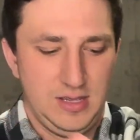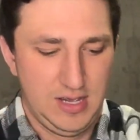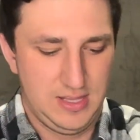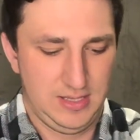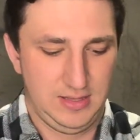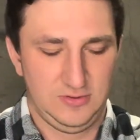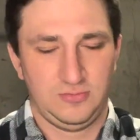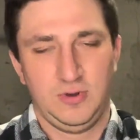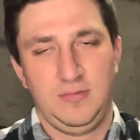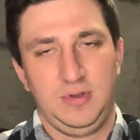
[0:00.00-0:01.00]
And then this
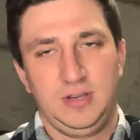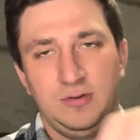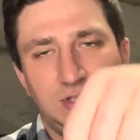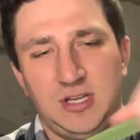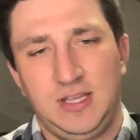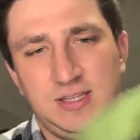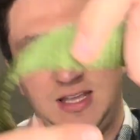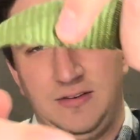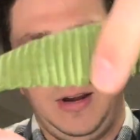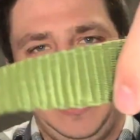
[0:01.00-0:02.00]
webbing, which I think
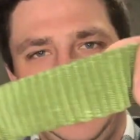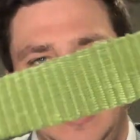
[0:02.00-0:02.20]
they rate